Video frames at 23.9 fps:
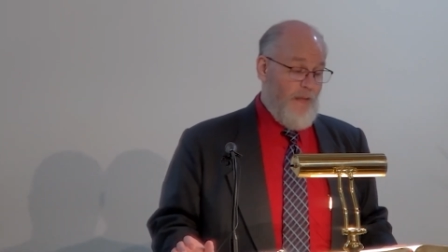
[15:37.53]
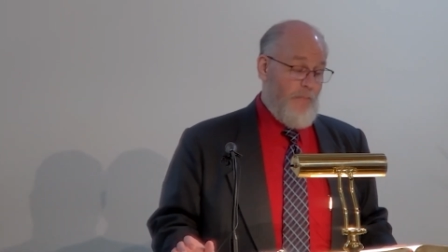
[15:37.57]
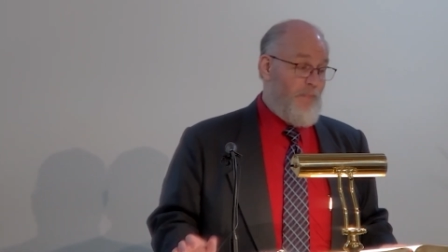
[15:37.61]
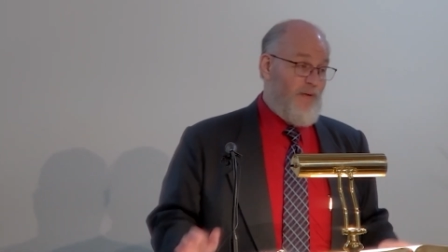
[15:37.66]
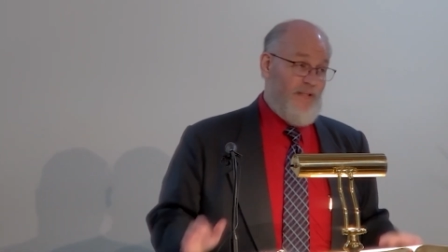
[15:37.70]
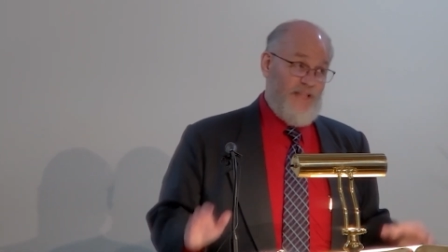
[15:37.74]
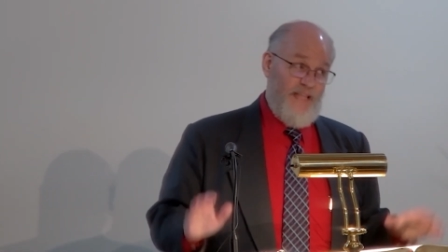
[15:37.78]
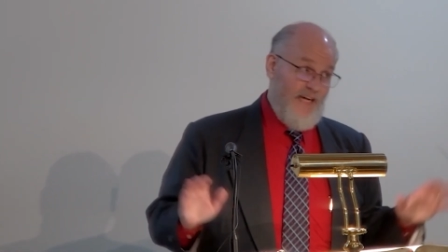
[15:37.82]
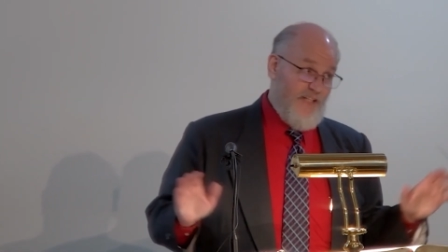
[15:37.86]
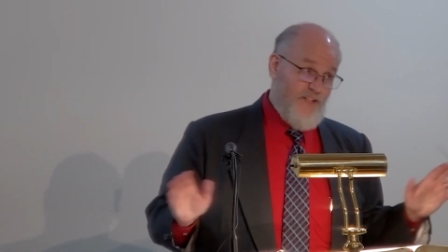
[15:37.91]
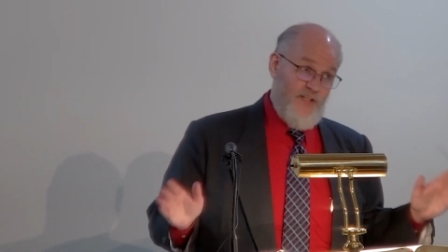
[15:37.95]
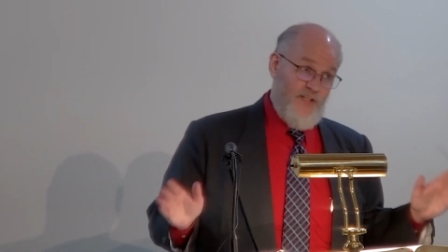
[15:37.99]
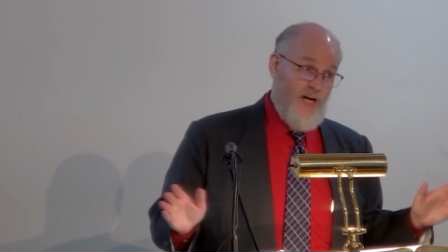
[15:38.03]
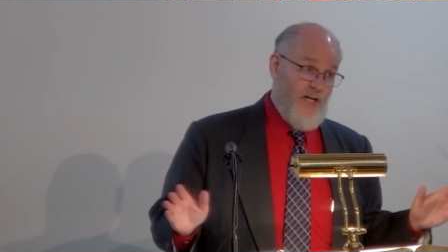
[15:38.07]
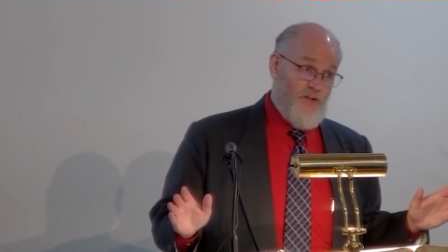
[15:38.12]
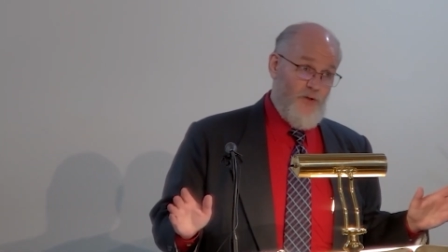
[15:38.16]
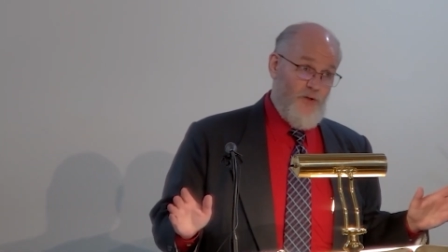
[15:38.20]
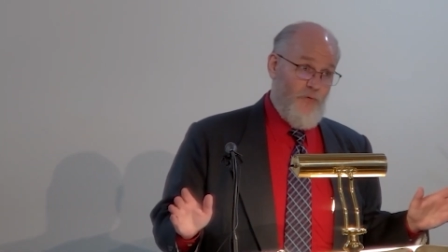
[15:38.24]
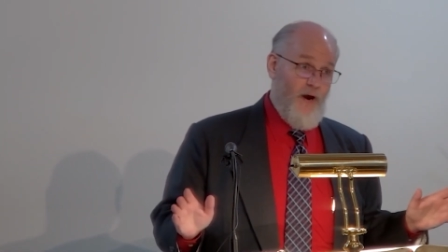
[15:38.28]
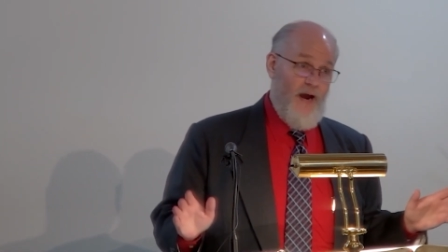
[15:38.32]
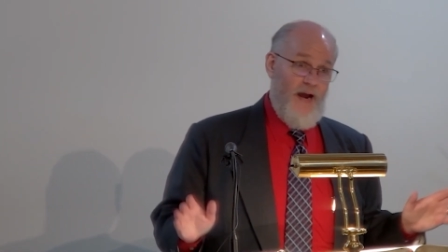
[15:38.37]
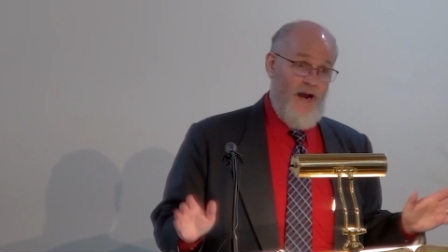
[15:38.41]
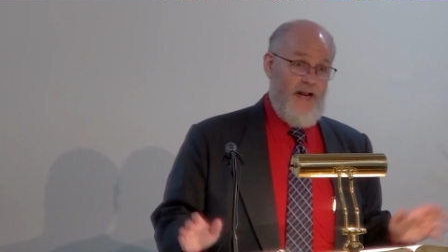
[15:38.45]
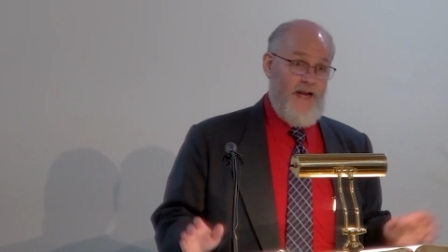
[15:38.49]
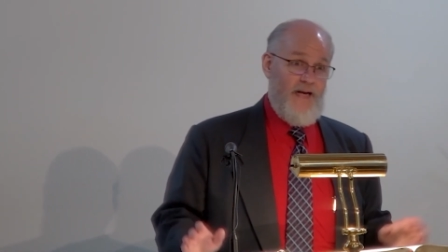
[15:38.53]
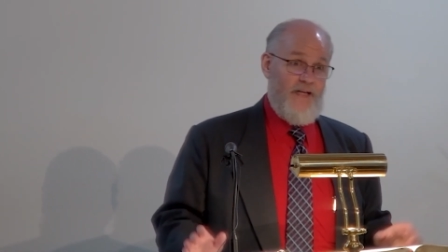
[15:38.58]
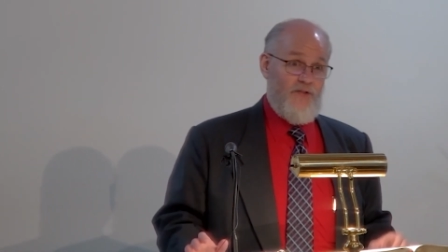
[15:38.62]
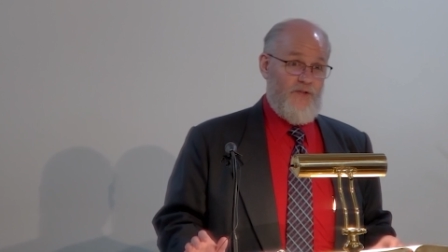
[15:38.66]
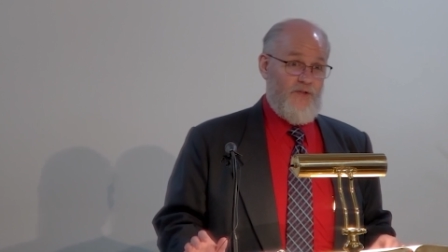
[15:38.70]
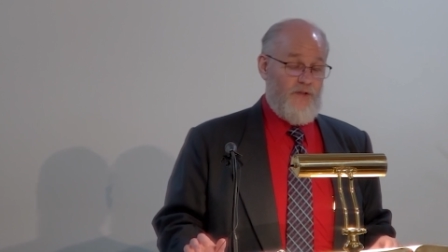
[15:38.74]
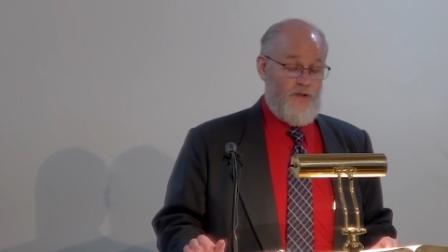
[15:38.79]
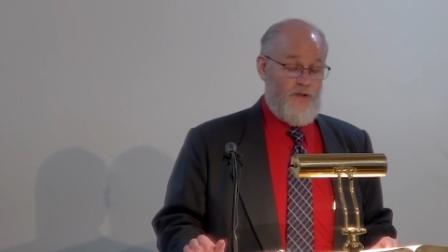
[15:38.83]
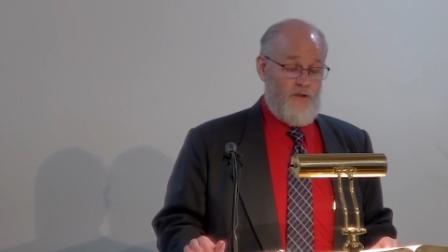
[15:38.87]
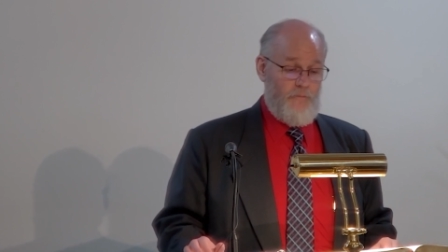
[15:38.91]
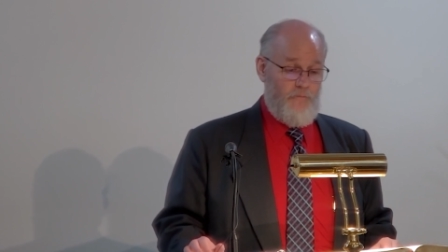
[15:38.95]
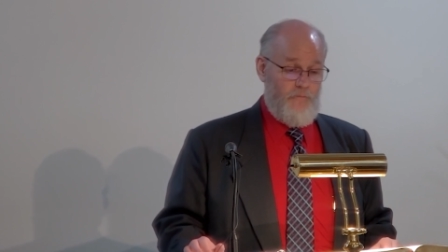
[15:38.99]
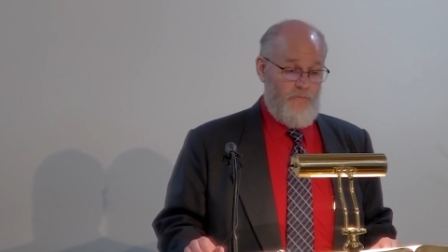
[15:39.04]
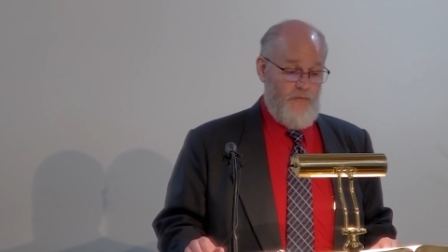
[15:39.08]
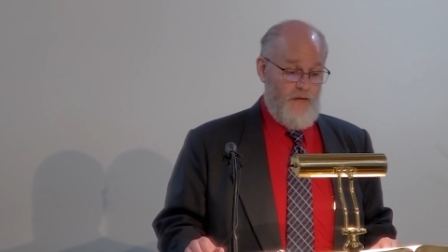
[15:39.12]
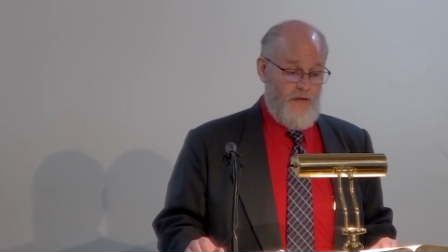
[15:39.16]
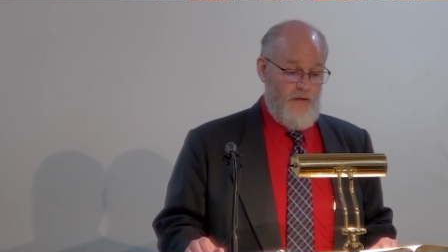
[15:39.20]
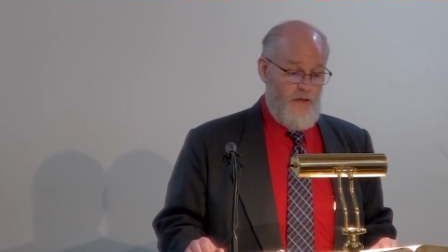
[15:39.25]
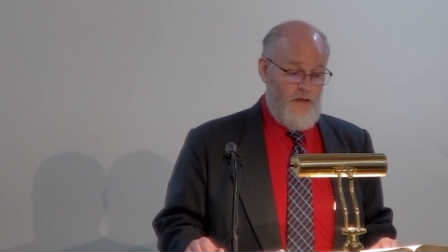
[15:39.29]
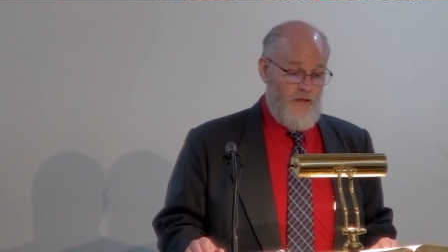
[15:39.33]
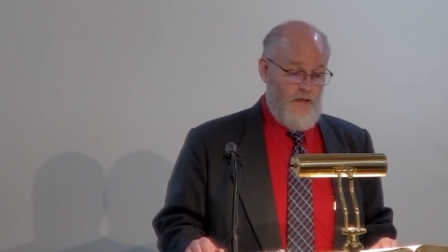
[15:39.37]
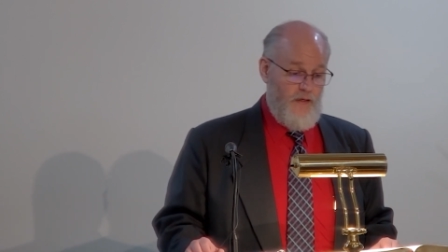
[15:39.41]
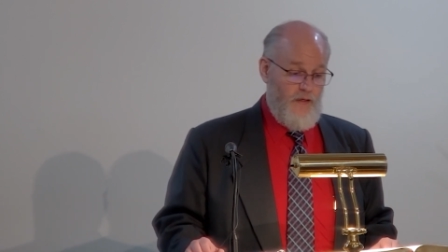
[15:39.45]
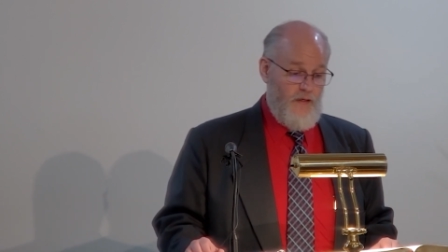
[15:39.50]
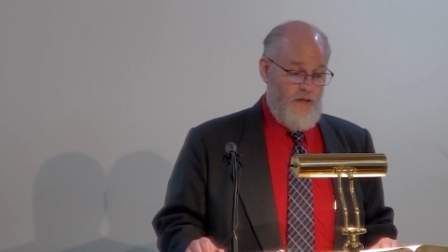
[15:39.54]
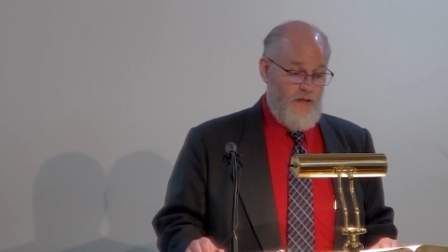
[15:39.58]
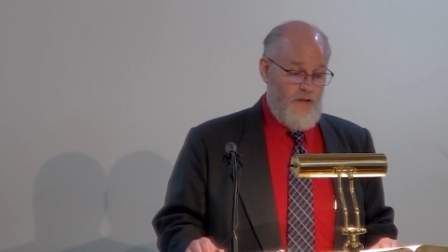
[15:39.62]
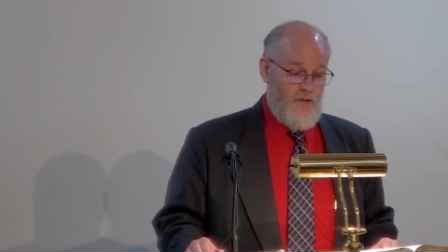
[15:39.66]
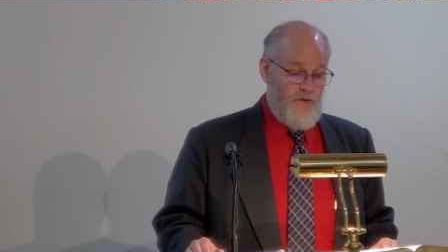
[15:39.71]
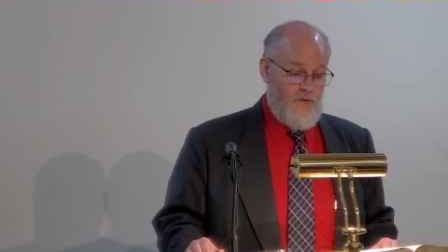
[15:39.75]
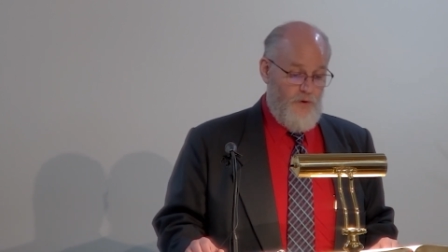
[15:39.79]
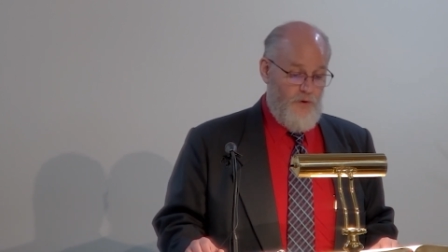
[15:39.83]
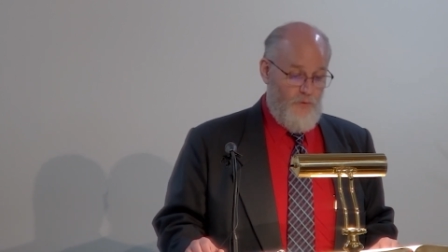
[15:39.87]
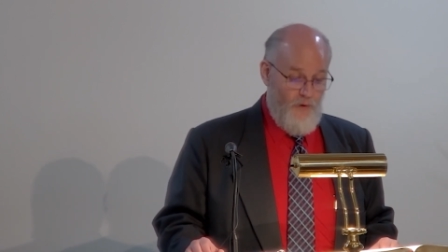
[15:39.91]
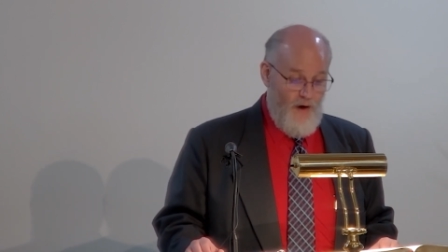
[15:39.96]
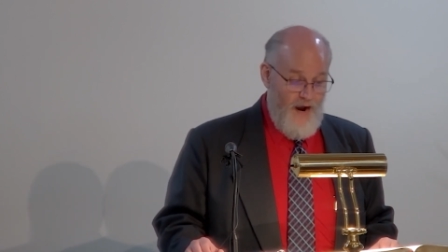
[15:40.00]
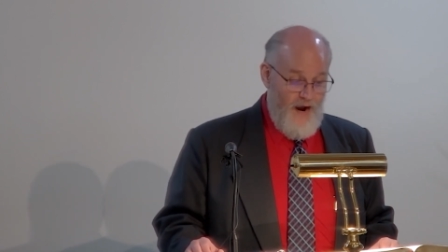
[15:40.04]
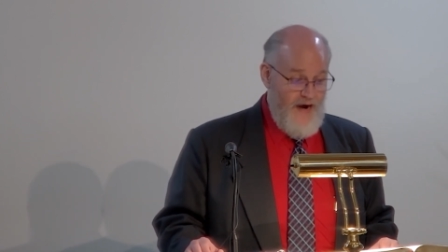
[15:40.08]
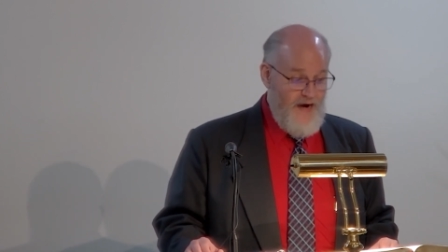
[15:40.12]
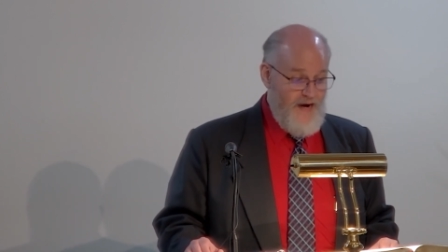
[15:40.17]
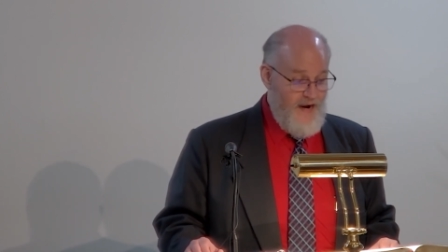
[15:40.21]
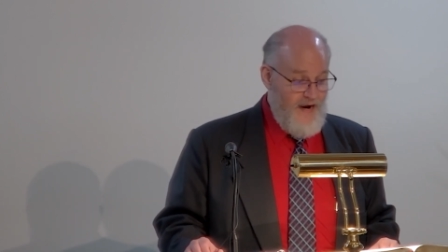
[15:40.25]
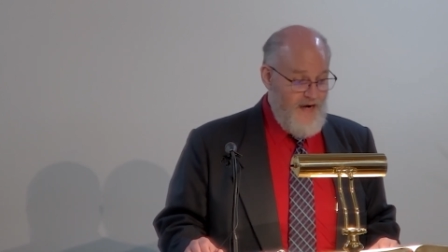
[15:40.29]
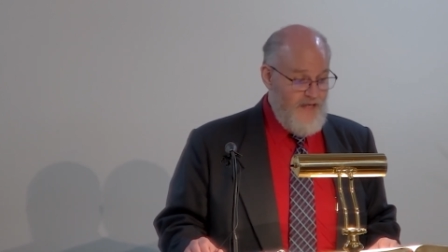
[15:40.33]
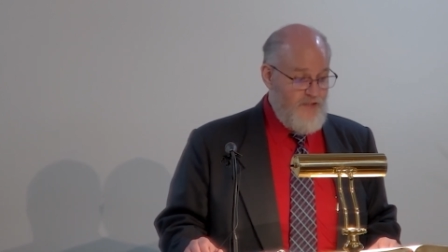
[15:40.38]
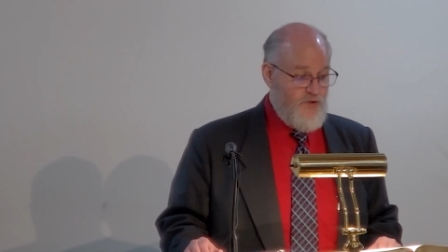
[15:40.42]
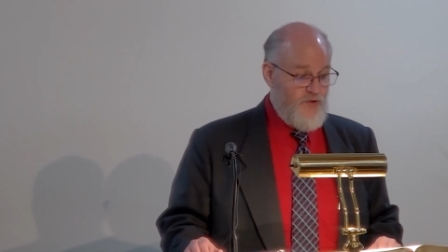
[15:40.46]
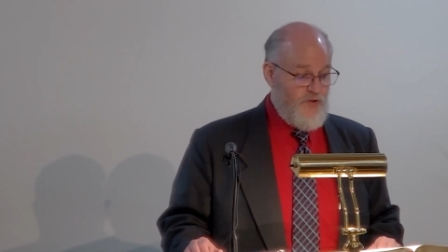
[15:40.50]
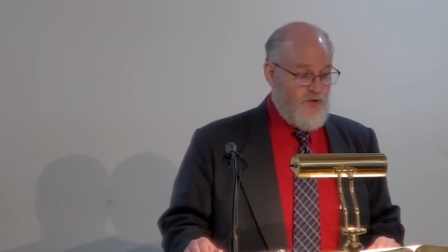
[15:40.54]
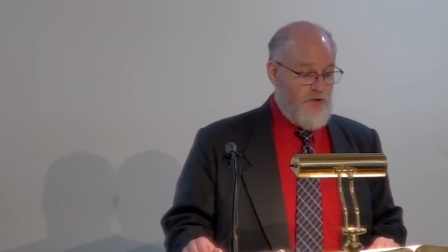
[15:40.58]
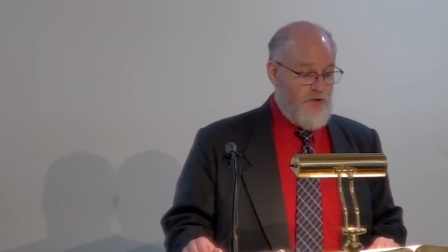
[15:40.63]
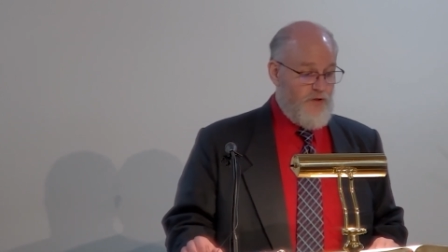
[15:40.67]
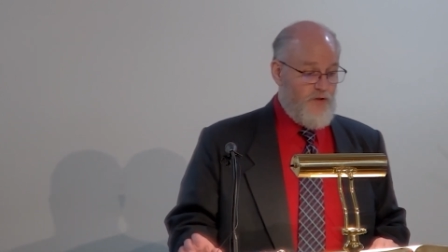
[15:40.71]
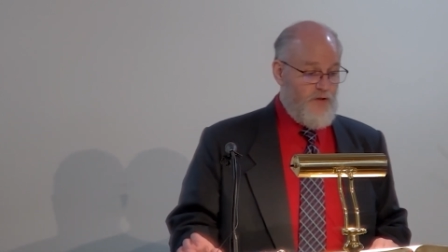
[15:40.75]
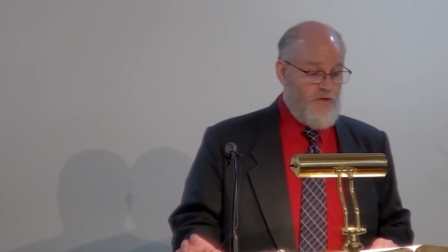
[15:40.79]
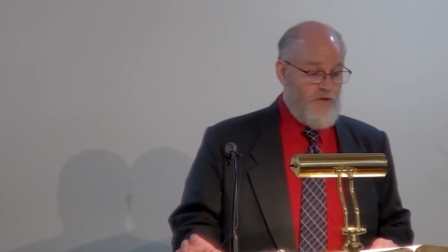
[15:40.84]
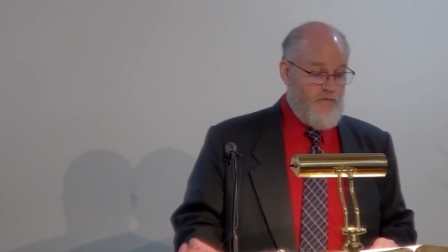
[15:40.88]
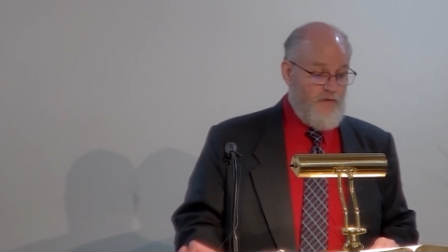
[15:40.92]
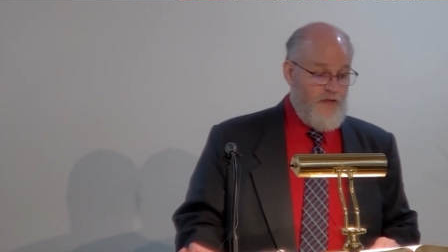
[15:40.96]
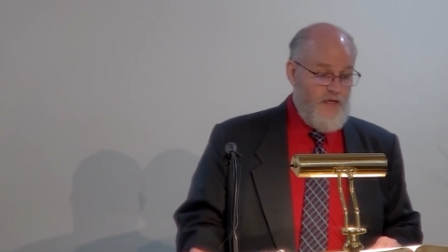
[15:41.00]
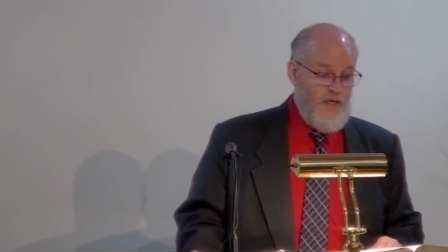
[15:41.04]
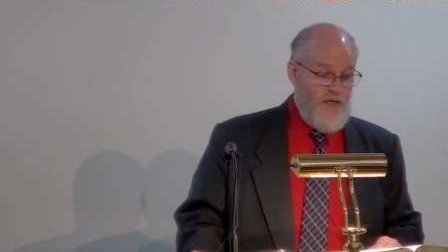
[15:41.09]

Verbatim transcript: but that's not the right answer. The right answer